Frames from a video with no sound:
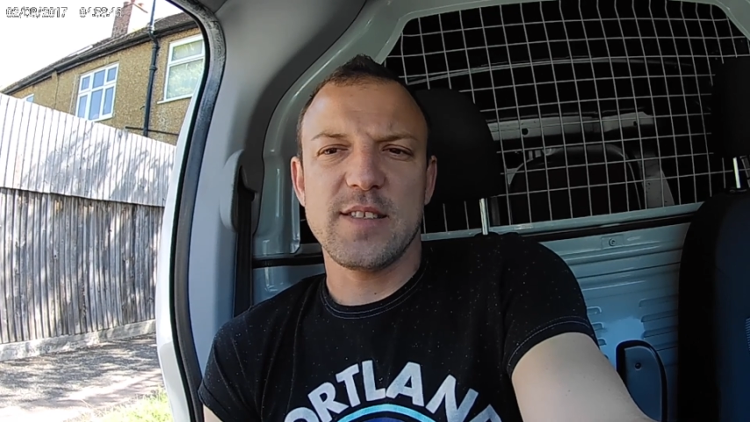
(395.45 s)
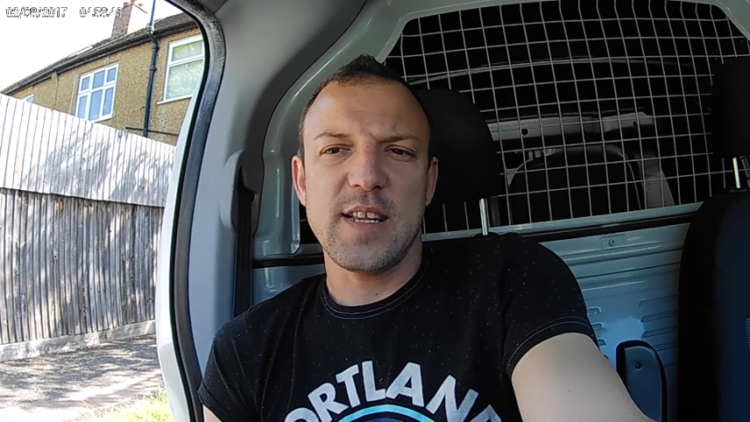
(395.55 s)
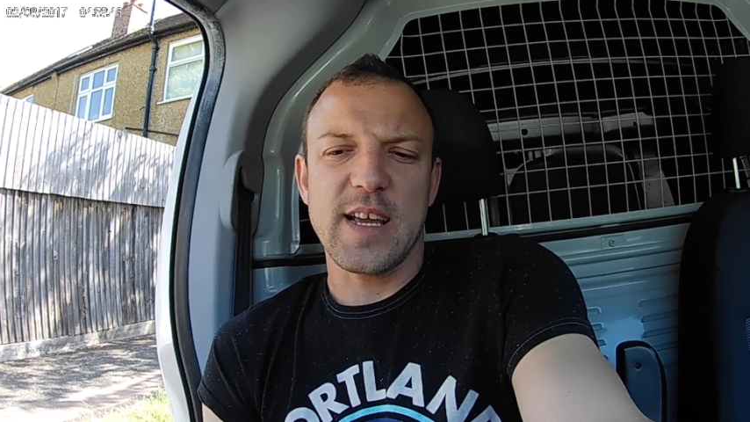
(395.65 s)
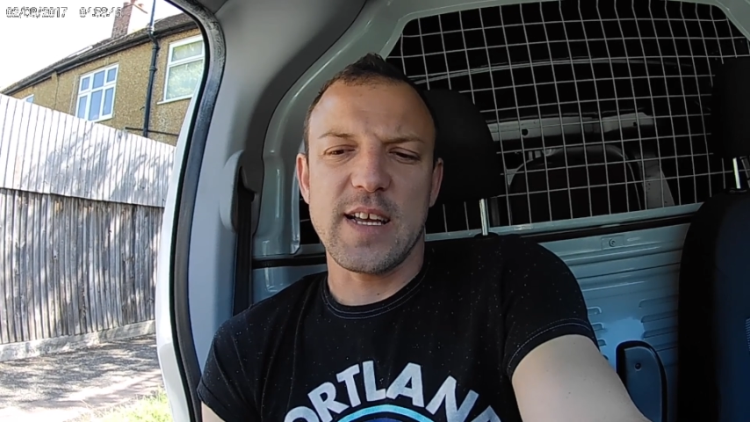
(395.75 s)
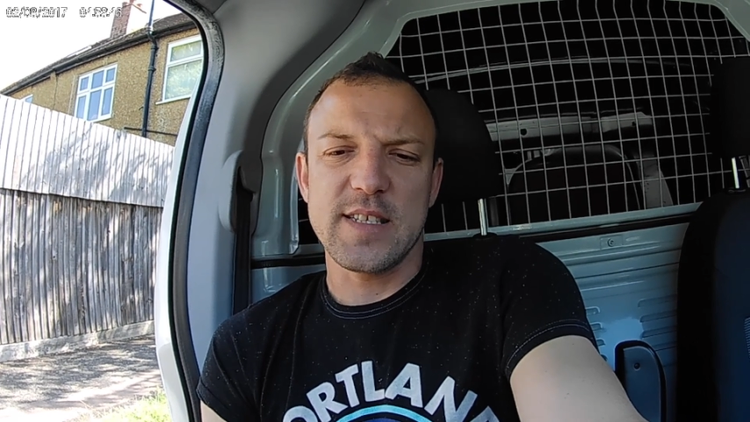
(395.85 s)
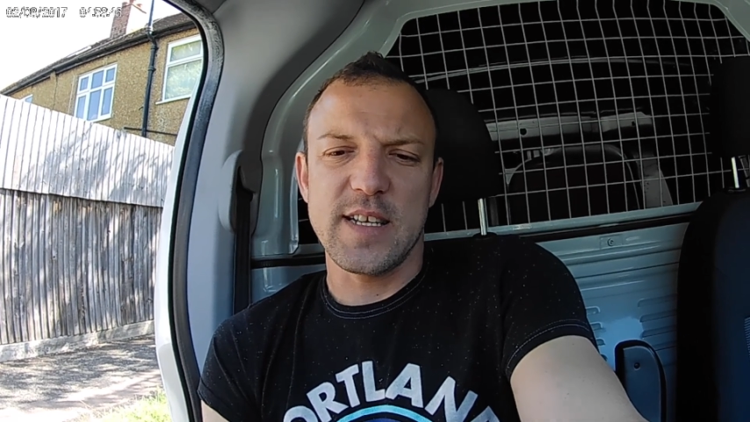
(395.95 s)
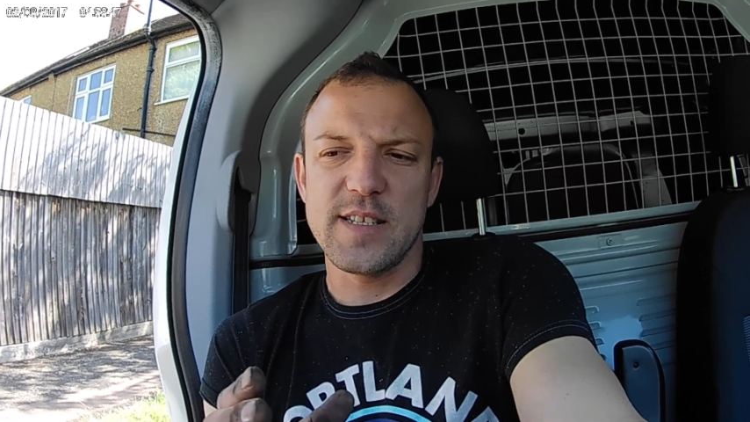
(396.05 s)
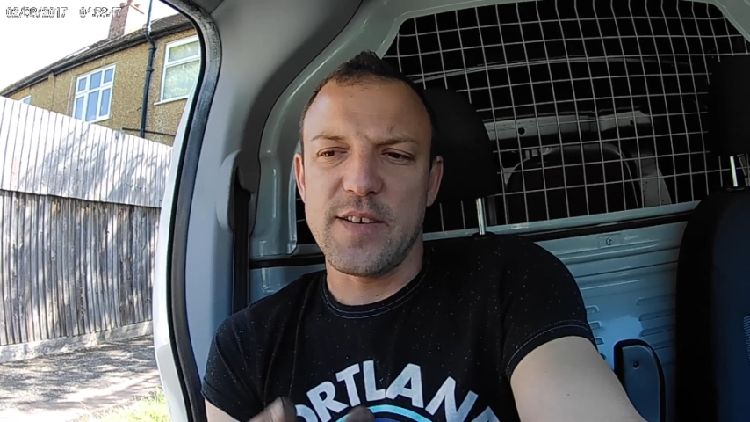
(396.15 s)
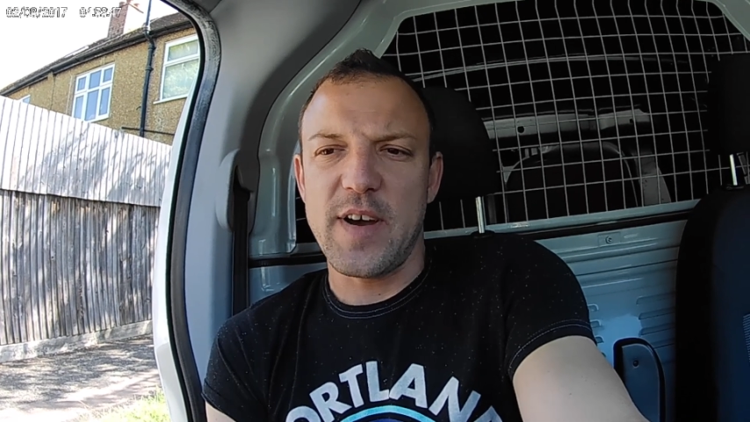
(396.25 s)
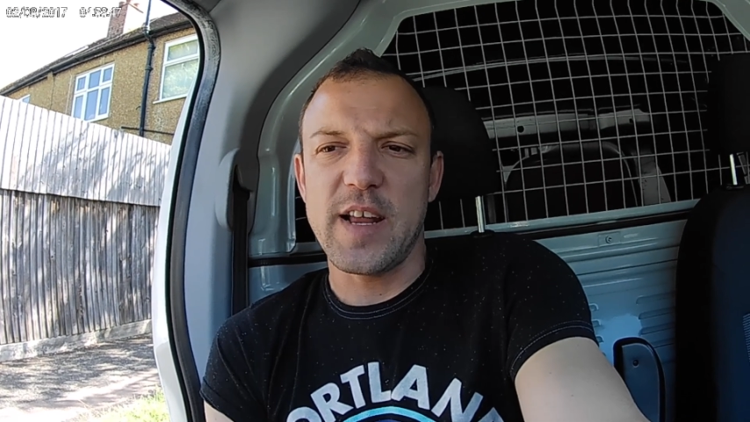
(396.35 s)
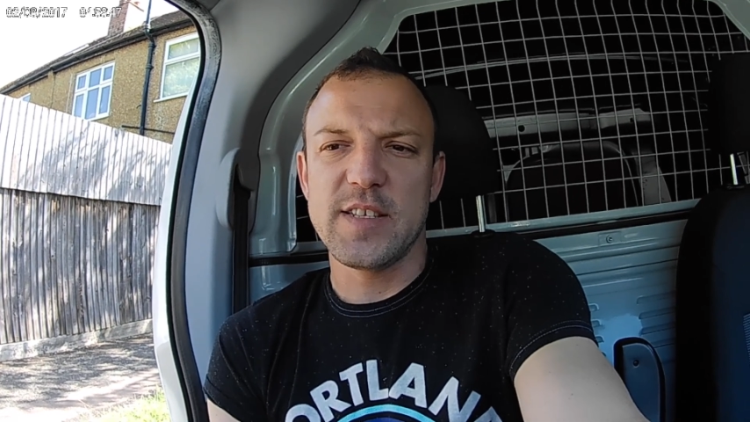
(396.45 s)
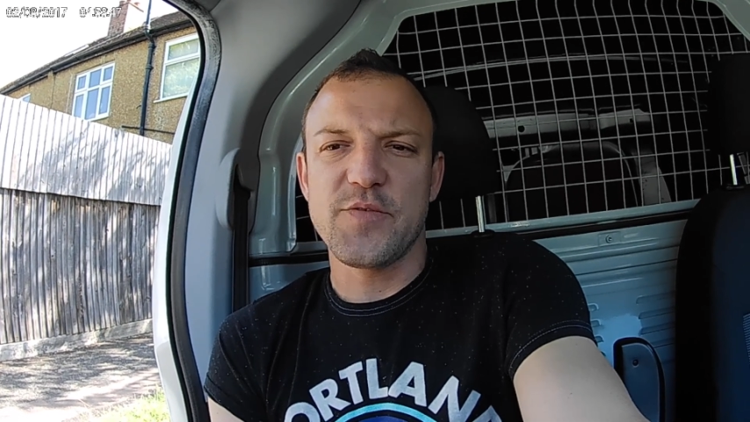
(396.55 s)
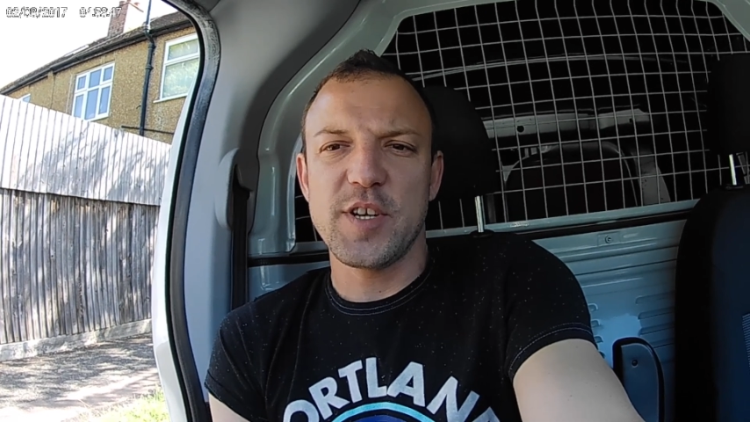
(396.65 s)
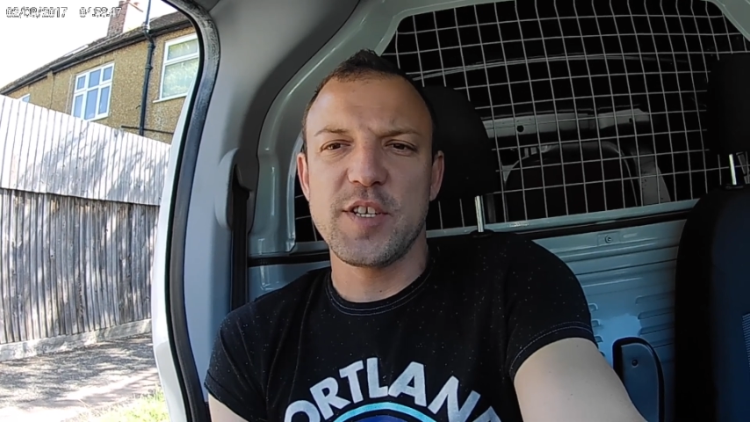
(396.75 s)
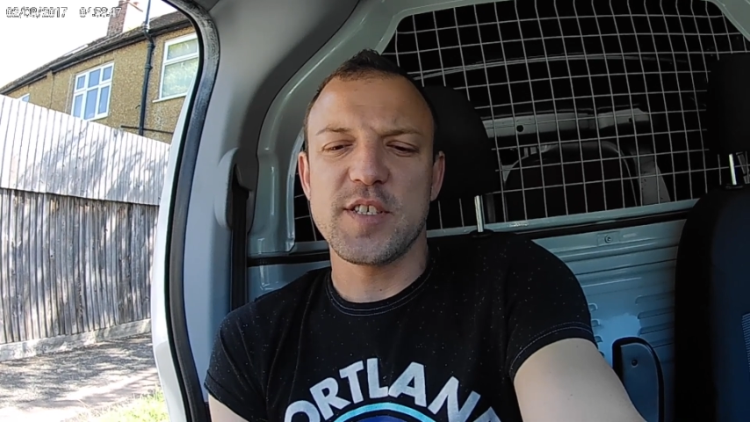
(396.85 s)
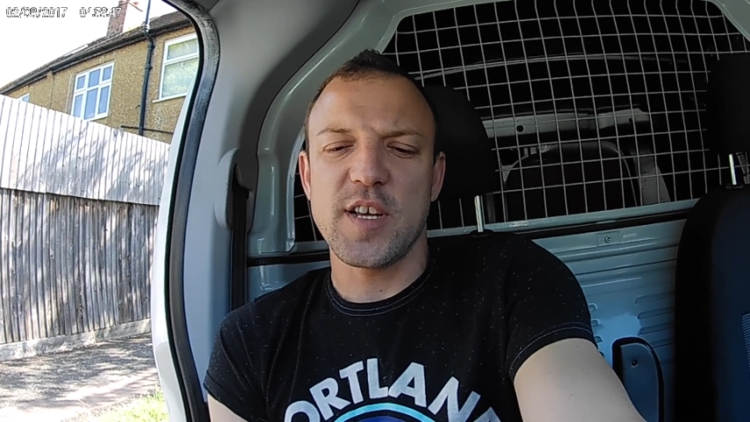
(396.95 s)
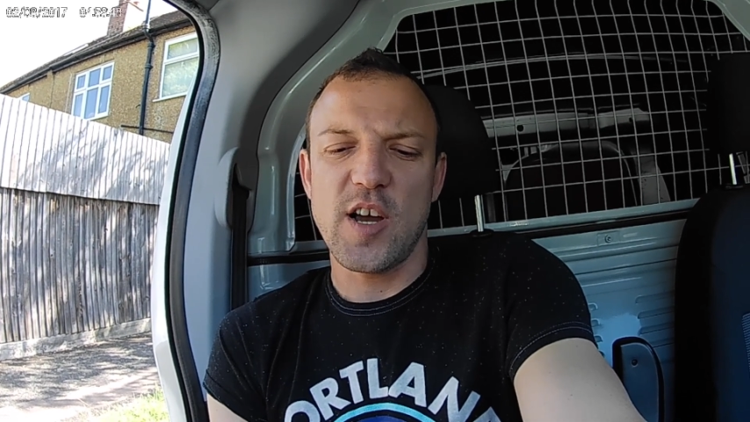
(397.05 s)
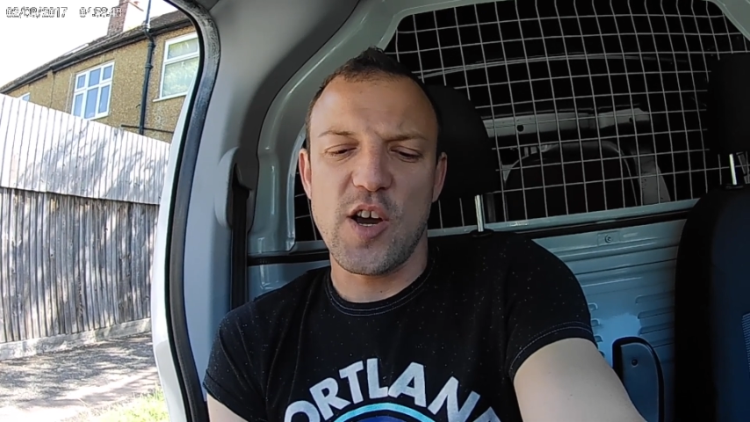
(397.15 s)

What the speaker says: like I said, the van is registered